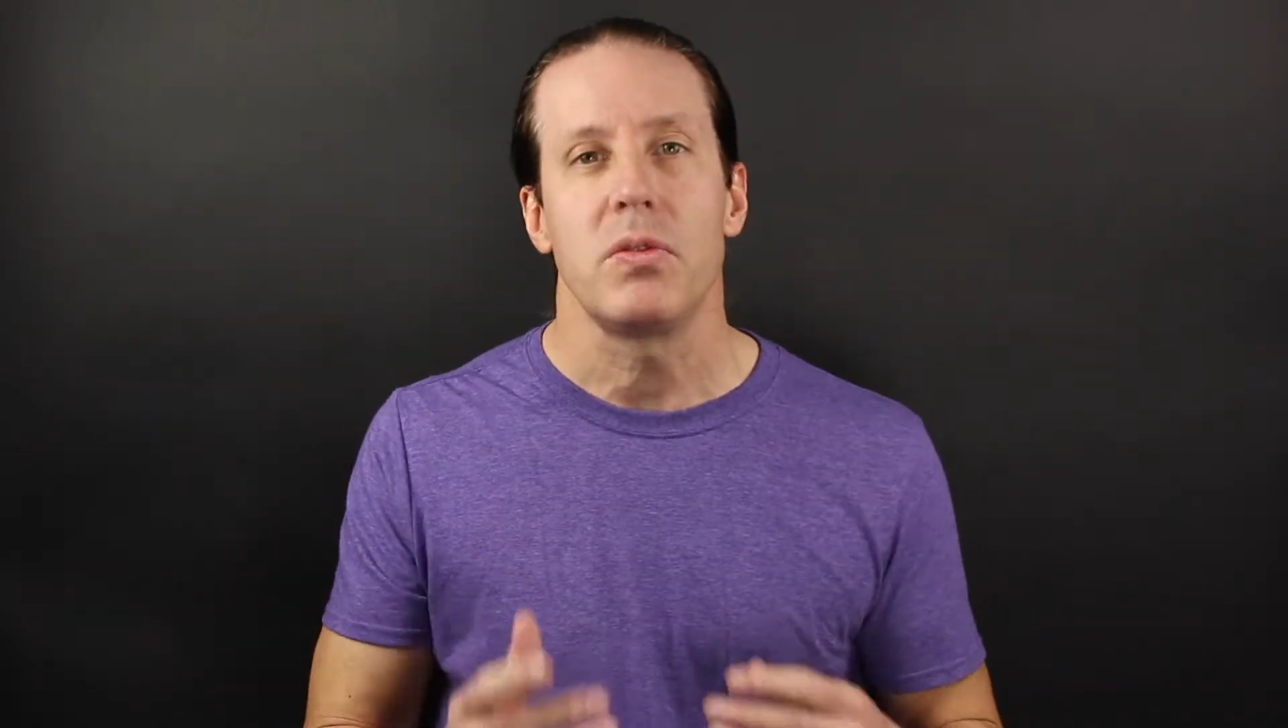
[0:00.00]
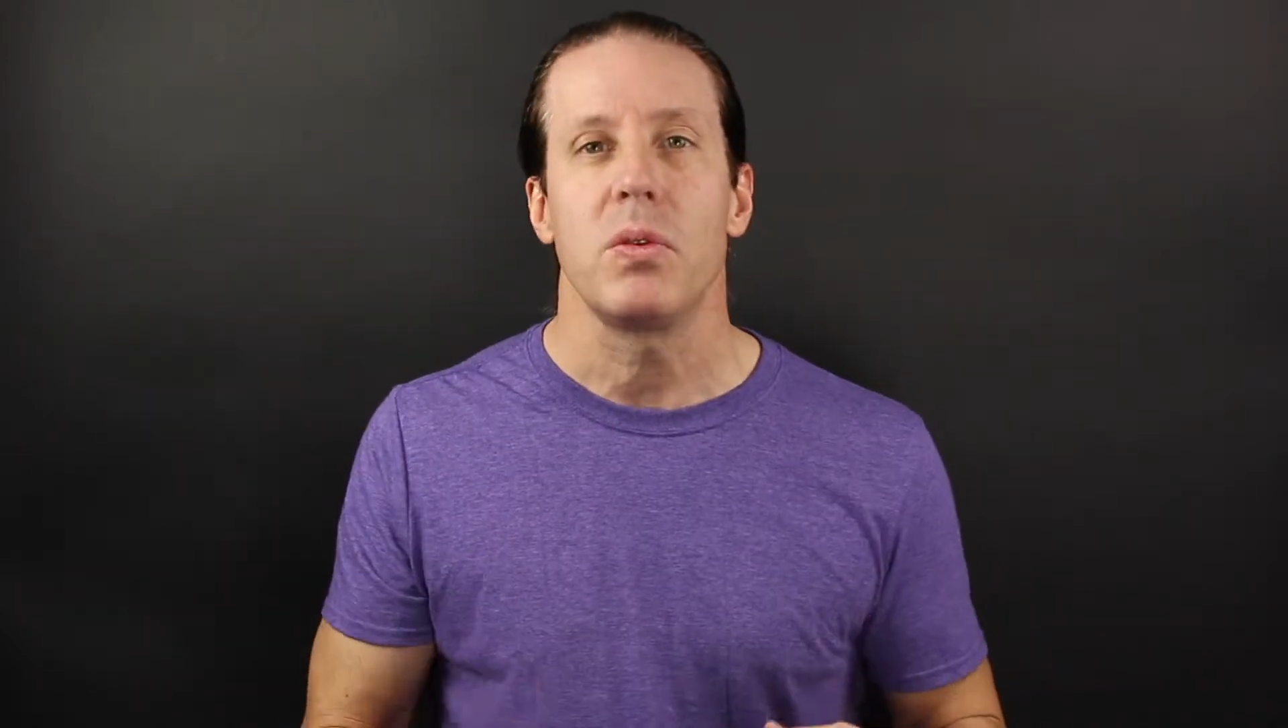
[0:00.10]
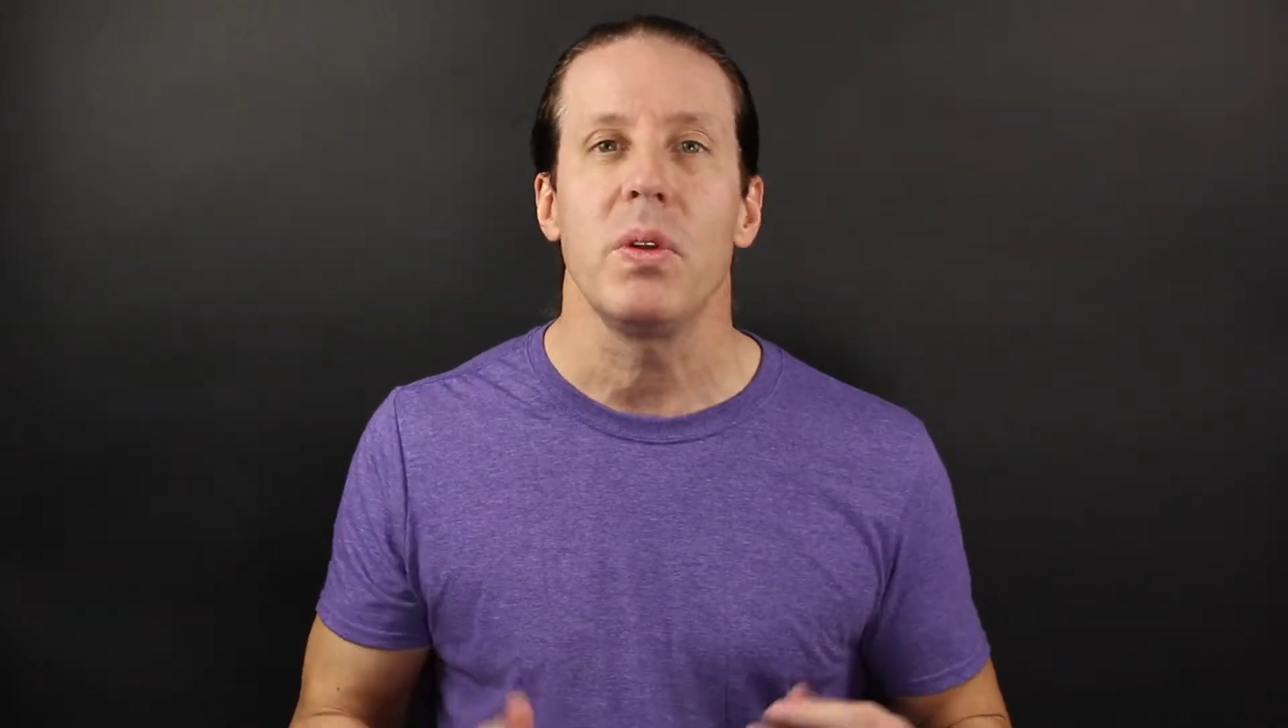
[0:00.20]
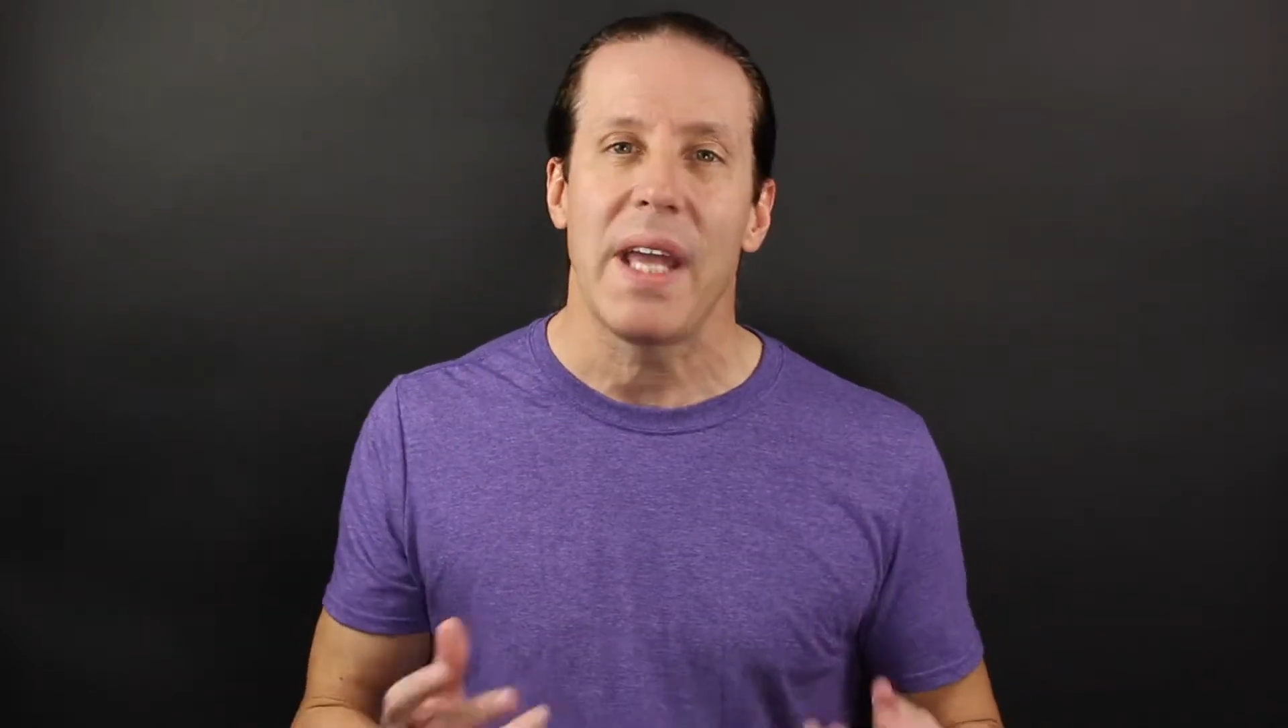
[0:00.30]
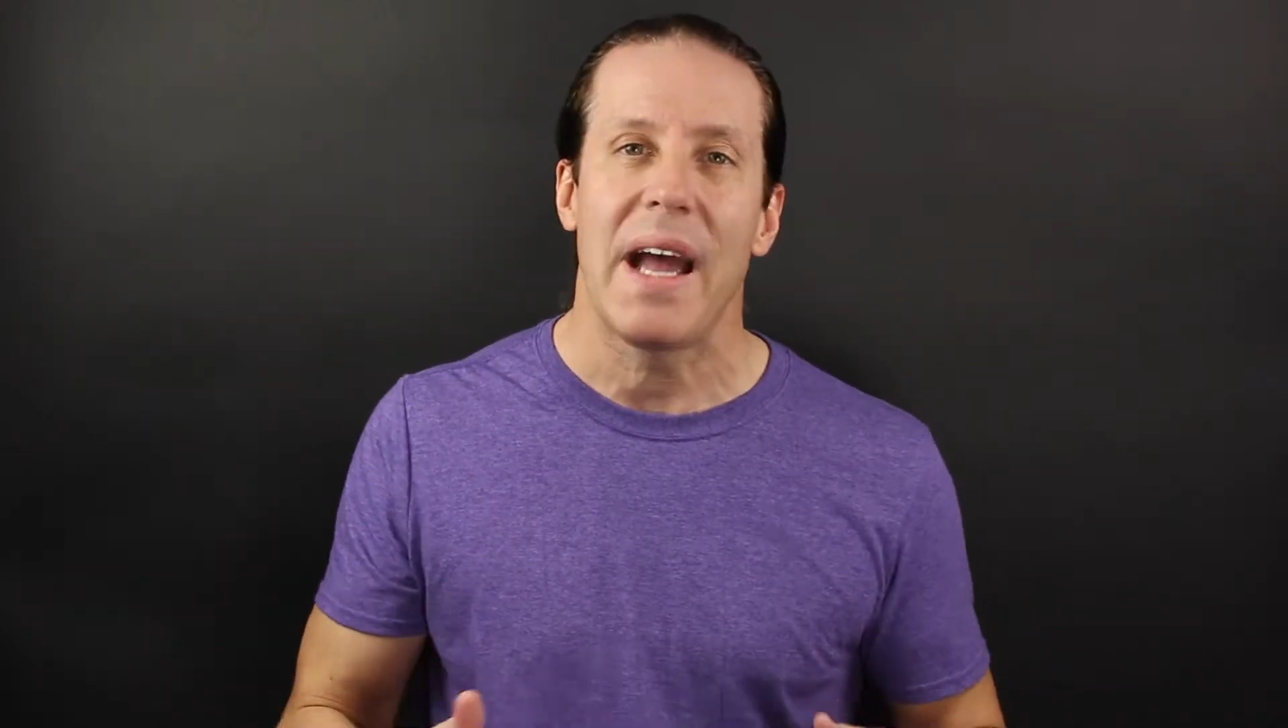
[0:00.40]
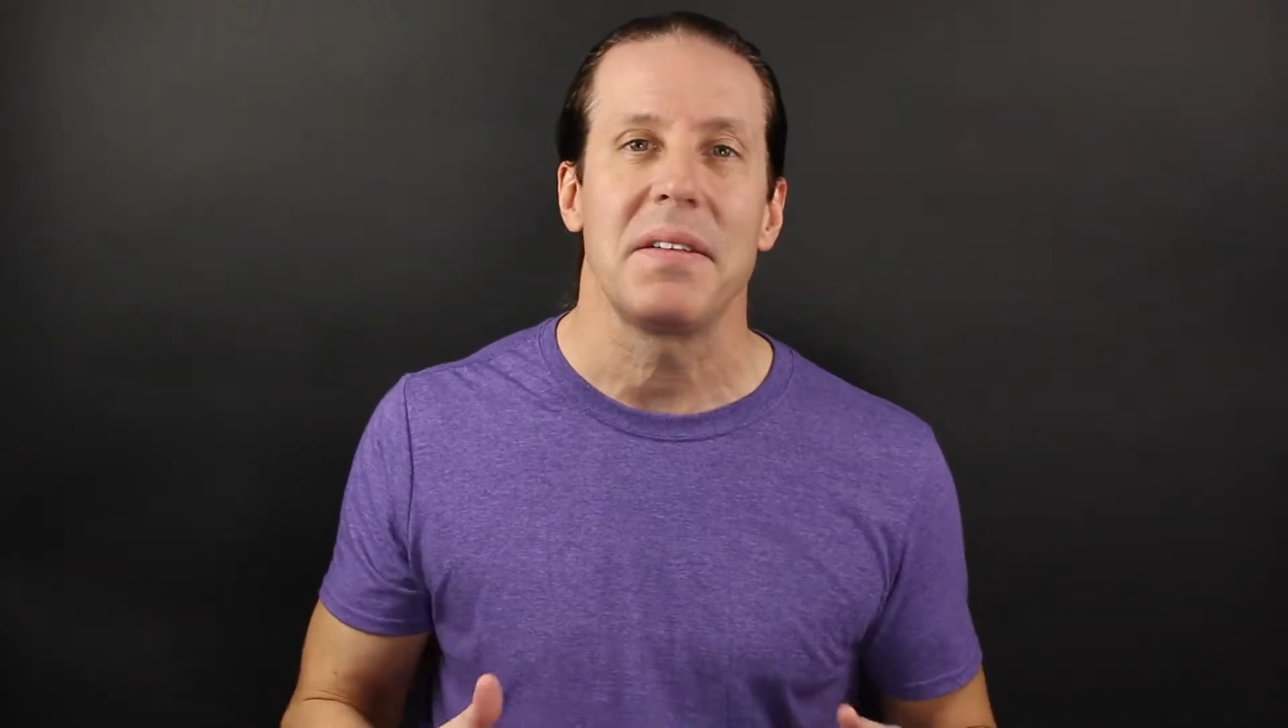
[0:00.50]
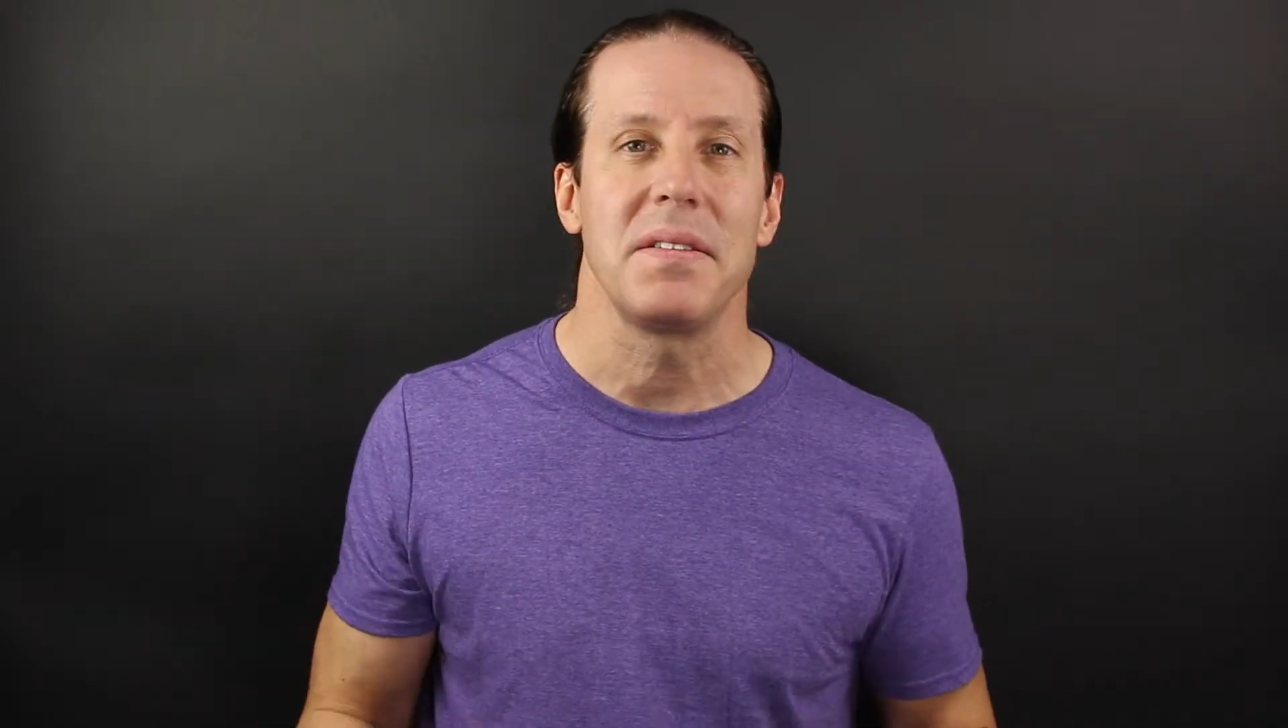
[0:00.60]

and Julie had